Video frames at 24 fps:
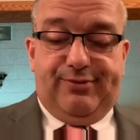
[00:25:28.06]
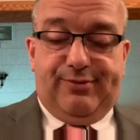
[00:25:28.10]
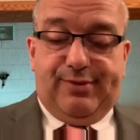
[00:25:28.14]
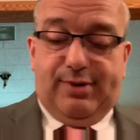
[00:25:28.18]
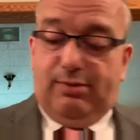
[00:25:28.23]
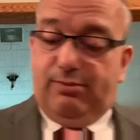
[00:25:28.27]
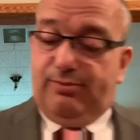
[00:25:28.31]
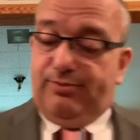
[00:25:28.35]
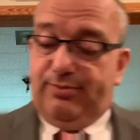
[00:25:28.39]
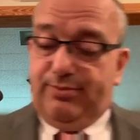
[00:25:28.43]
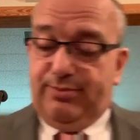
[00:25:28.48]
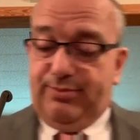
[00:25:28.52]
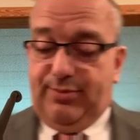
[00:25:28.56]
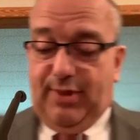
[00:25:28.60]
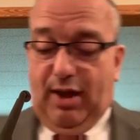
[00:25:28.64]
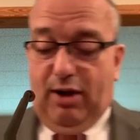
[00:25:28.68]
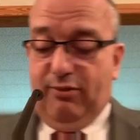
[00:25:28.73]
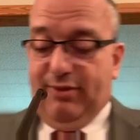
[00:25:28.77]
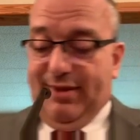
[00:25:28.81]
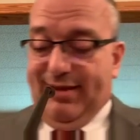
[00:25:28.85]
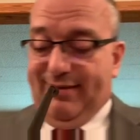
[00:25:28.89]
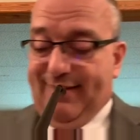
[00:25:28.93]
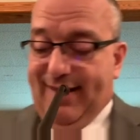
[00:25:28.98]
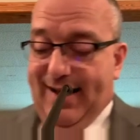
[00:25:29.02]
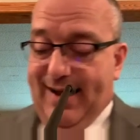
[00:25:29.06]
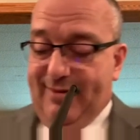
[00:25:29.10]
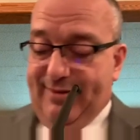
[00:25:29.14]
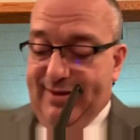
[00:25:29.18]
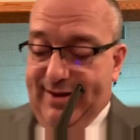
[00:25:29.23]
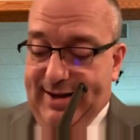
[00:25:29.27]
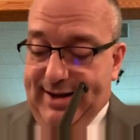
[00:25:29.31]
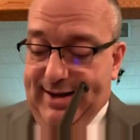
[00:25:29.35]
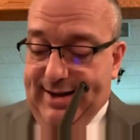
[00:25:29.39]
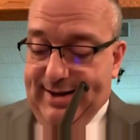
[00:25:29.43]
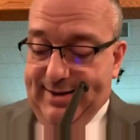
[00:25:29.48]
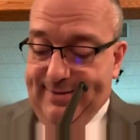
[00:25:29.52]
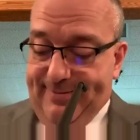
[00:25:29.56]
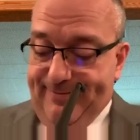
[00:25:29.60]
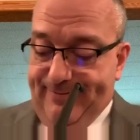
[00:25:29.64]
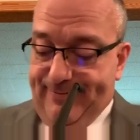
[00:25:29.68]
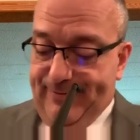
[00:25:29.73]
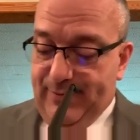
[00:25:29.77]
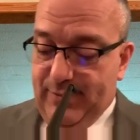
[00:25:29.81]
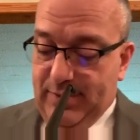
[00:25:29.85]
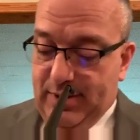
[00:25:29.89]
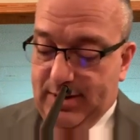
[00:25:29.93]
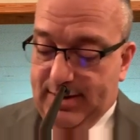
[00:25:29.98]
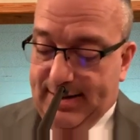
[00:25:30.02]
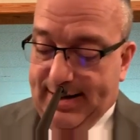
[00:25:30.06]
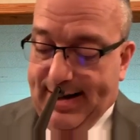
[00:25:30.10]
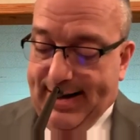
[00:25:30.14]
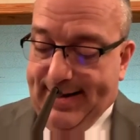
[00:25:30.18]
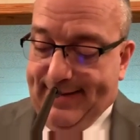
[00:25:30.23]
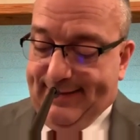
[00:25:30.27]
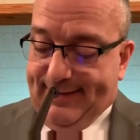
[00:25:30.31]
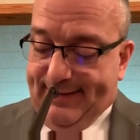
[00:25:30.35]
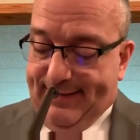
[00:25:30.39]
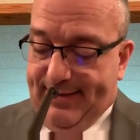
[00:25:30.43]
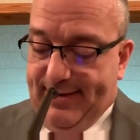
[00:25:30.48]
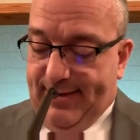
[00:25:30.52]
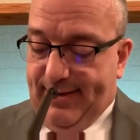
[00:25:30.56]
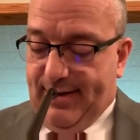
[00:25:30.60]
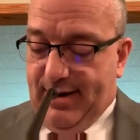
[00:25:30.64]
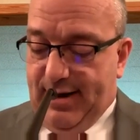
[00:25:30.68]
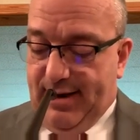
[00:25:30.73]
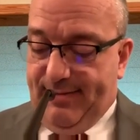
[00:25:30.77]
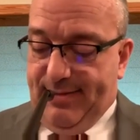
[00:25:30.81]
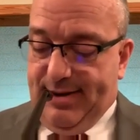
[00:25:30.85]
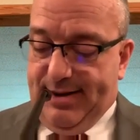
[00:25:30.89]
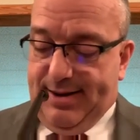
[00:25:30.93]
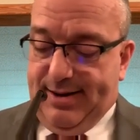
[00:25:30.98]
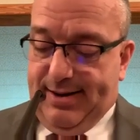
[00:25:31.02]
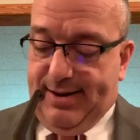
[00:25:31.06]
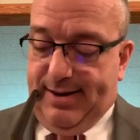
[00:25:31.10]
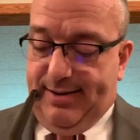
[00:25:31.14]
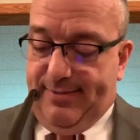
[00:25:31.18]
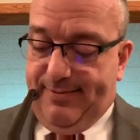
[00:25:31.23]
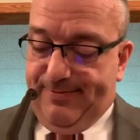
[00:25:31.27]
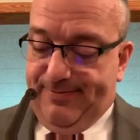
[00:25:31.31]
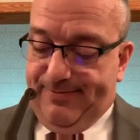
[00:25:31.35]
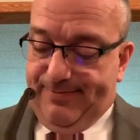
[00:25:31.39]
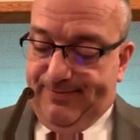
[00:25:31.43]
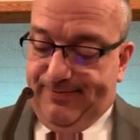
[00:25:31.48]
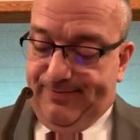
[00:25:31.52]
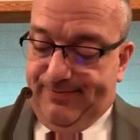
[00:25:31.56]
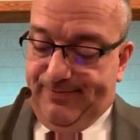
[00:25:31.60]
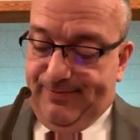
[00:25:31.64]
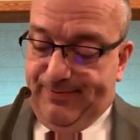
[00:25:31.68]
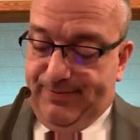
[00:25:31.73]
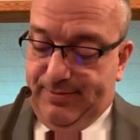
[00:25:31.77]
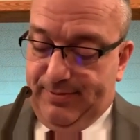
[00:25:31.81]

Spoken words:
Just going to throw this out again. Election year coming up.